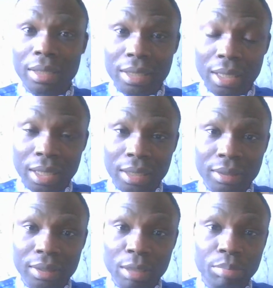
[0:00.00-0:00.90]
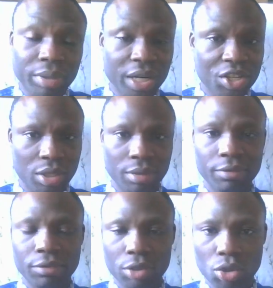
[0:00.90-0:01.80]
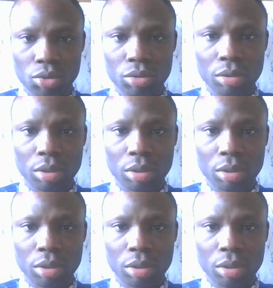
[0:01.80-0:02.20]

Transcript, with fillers: the depression for you,